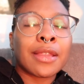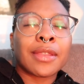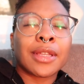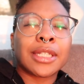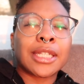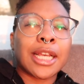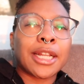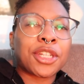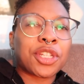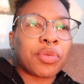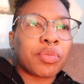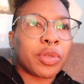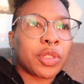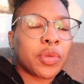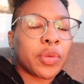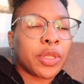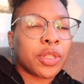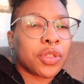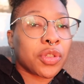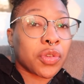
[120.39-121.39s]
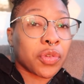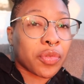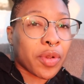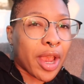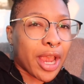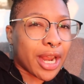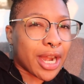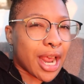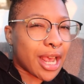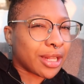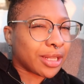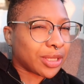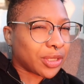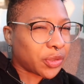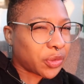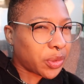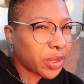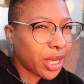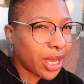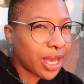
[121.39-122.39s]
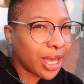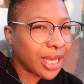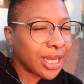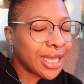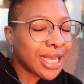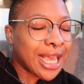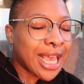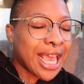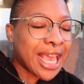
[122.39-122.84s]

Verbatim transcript: the tension between Touraine and Luca